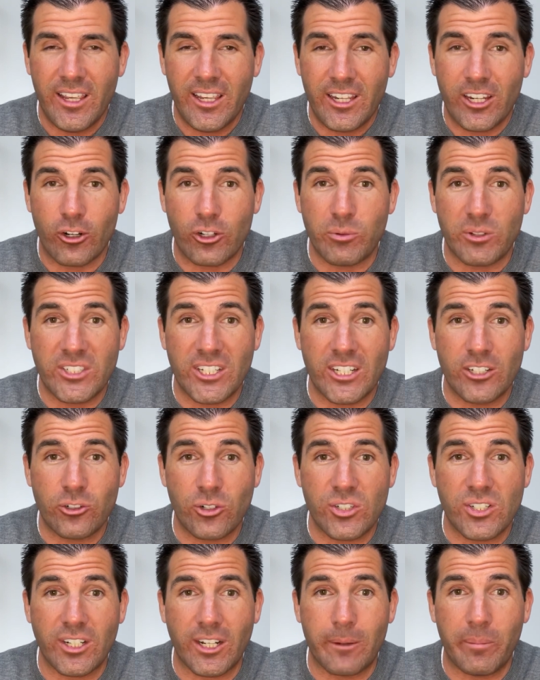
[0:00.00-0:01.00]
Here's what's
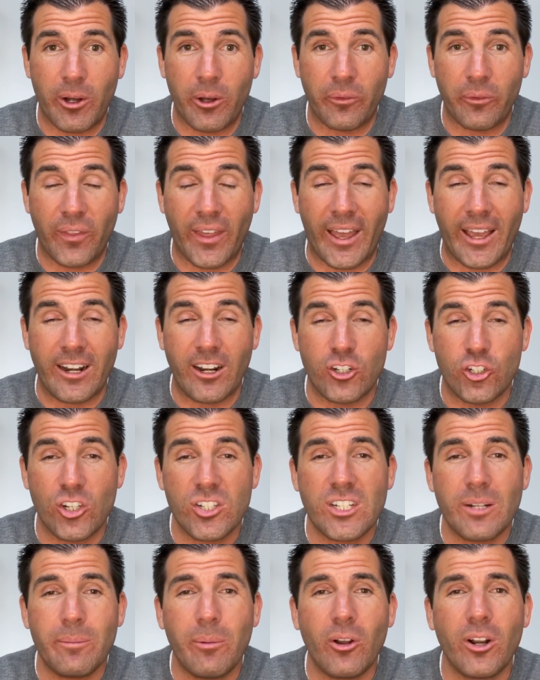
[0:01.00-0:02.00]
interesting about that.
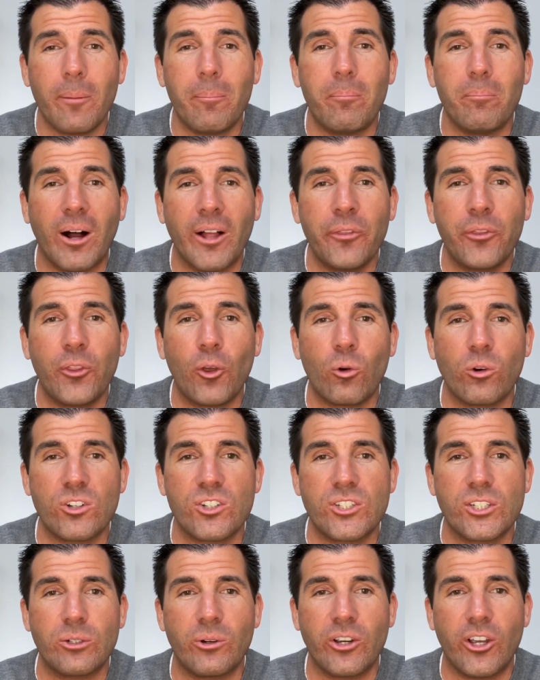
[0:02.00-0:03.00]
Just about a month or
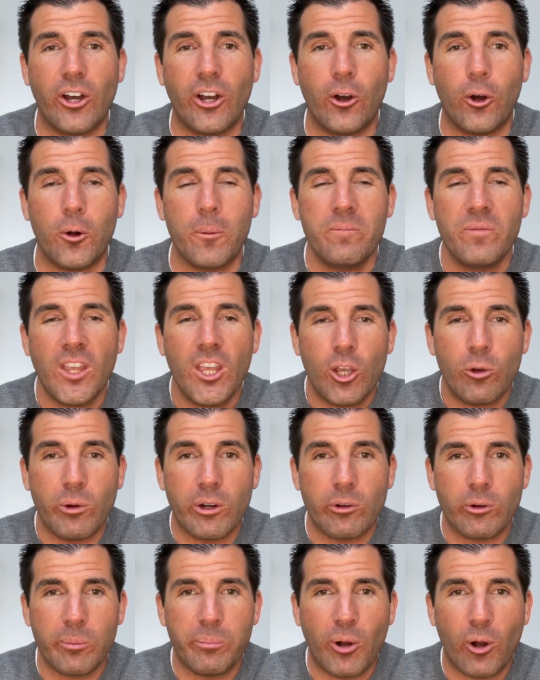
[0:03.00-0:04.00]
so ago, we
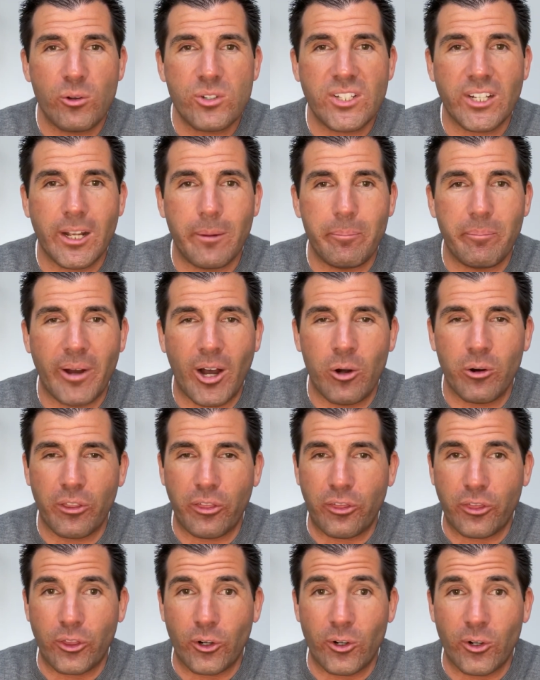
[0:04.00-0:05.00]
were posting about
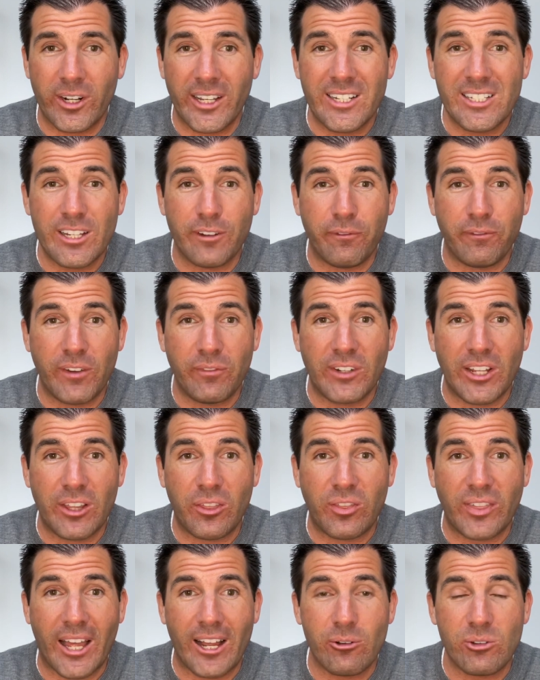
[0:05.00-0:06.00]
30 to
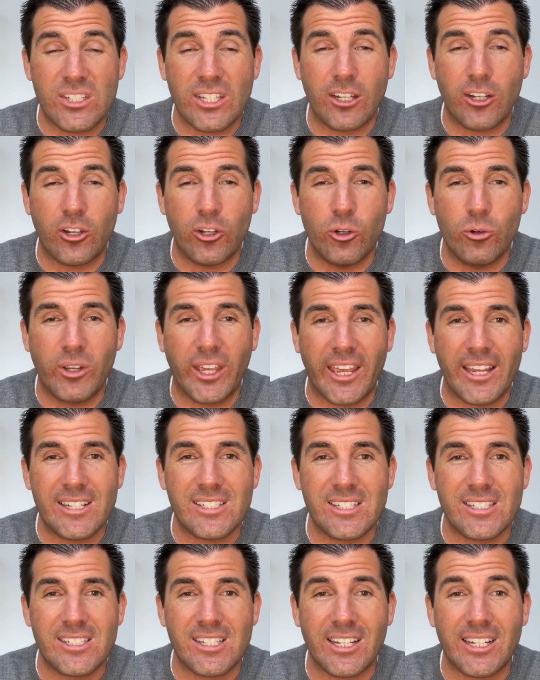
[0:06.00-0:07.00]
50,000 new
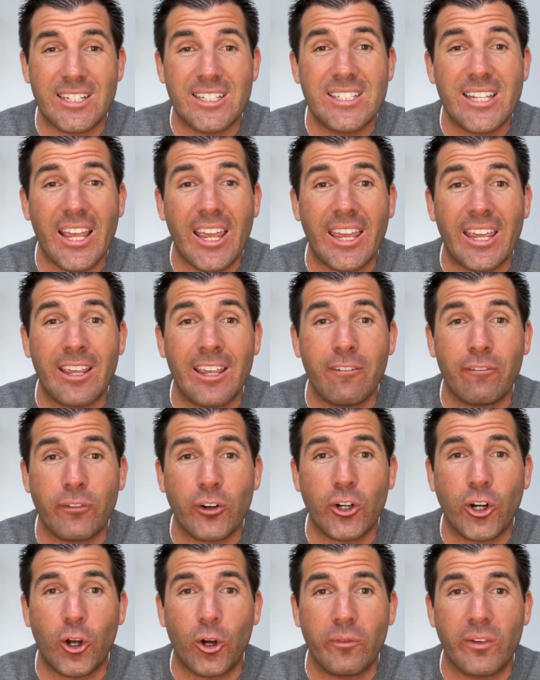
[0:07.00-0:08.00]
cases a day for
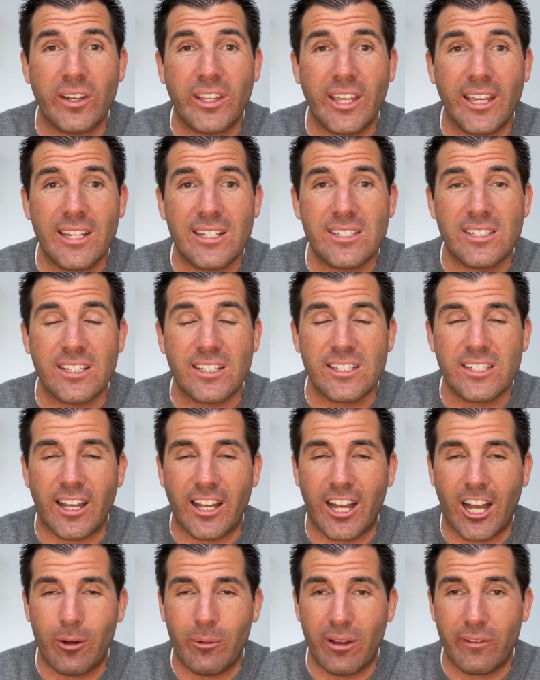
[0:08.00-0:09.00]
COVID cases.
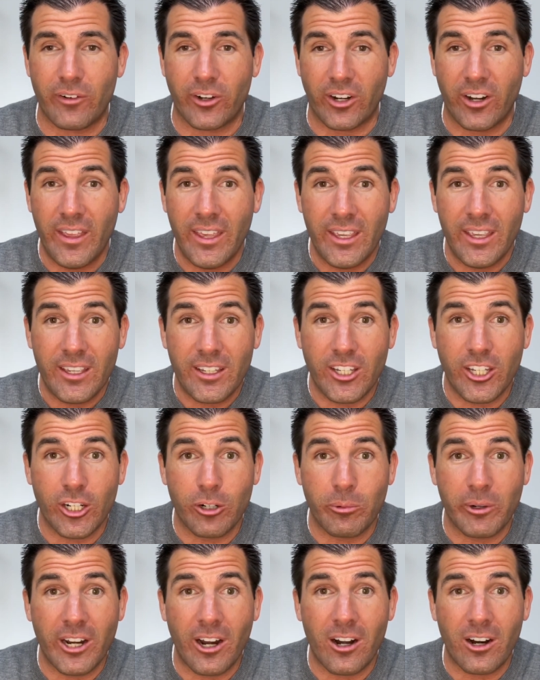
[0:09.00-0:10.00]
However, here
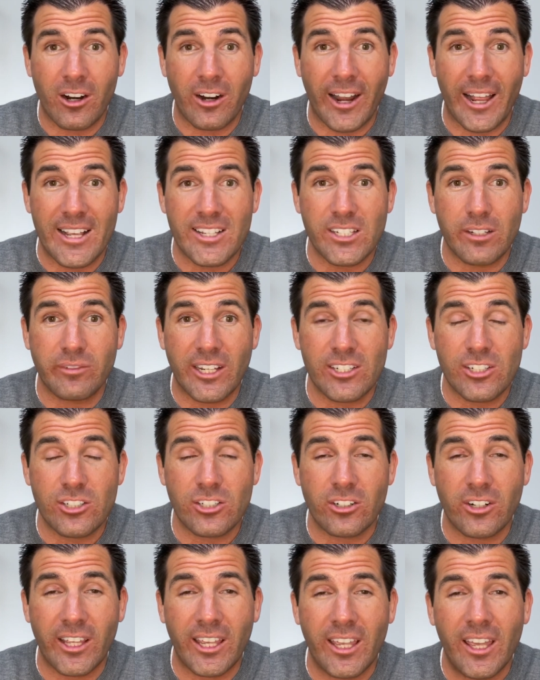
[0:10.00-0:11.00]
we are as of
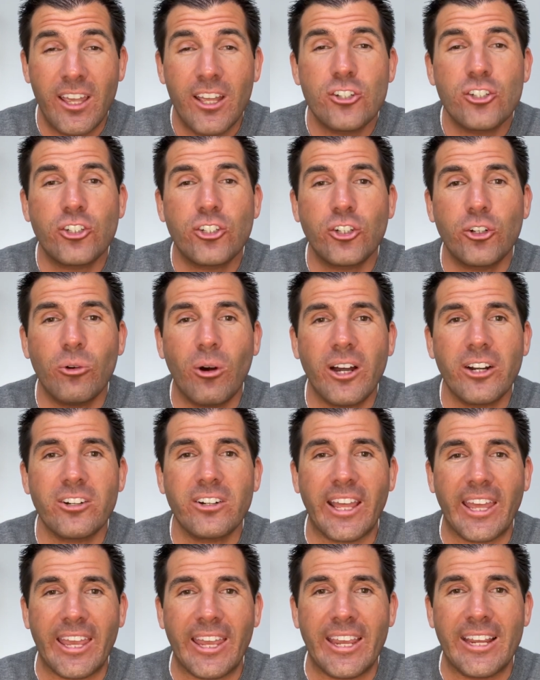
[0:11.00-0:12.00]
yesterday,
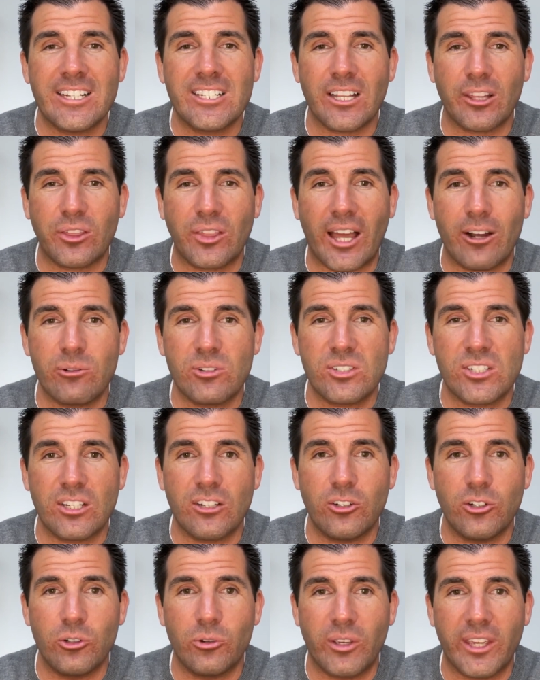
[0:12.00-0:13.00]
208,000
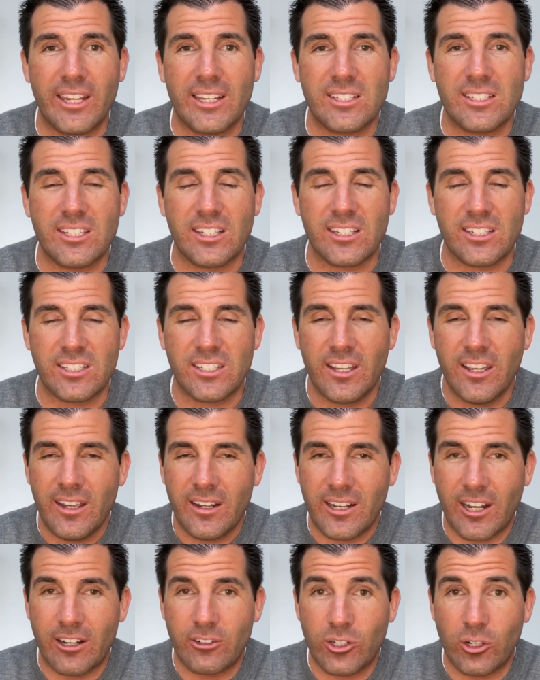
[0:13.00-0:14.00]
new cases.
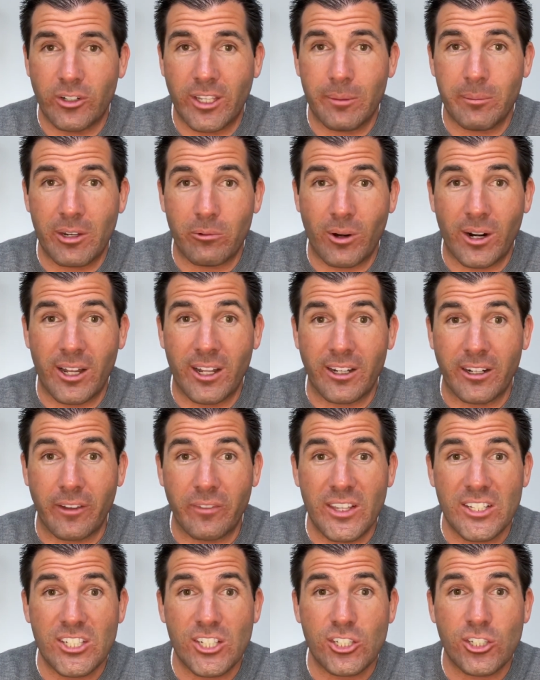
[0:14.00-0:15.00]
Now, don't get me wrong,
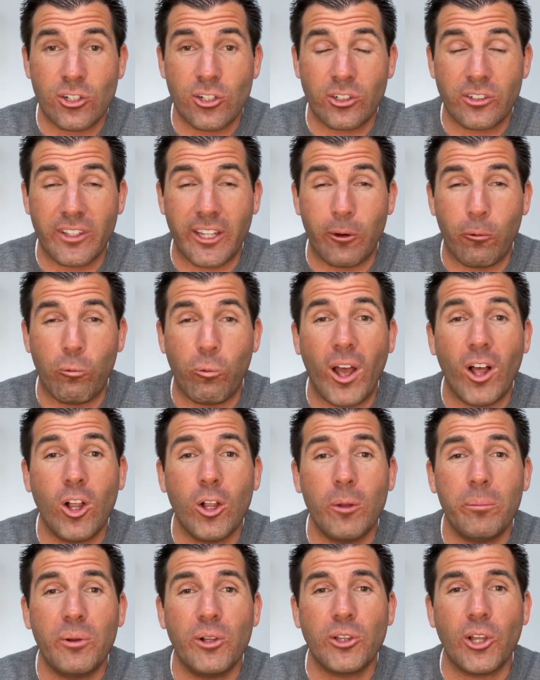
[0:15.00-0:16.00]
this is certainly
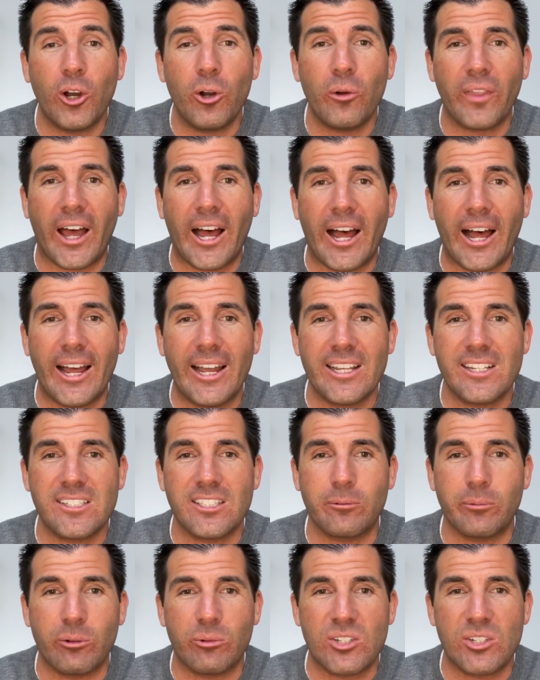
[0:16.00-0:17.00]
well below the highs
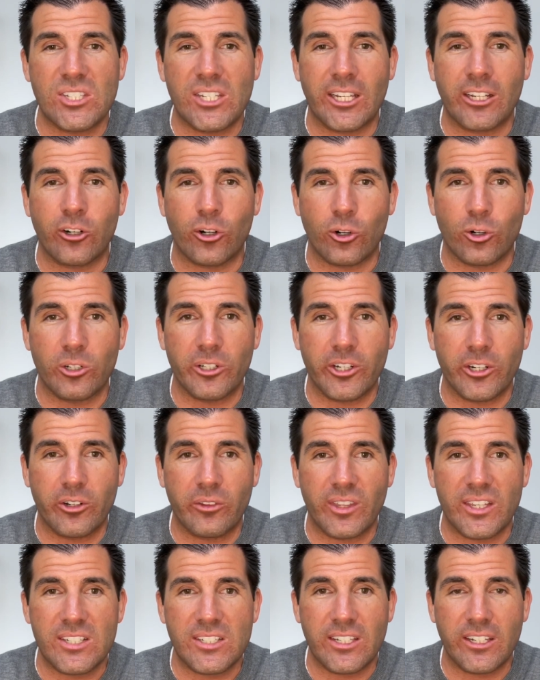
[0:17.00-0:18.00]
that we were seeing earlier
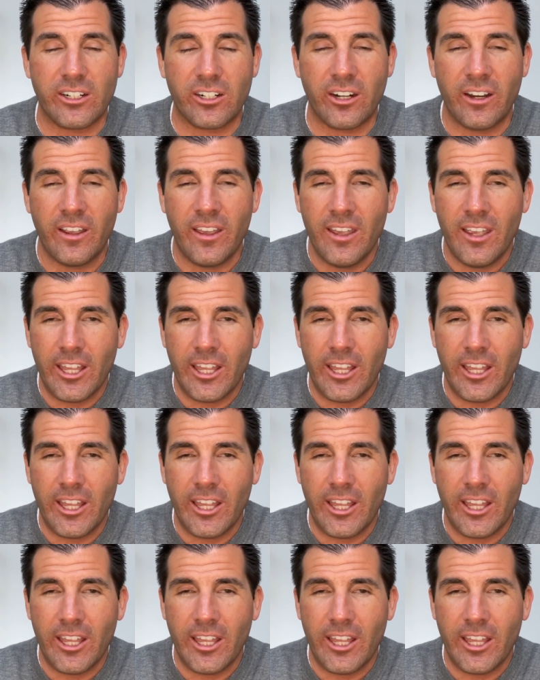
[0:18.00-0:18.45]
this year.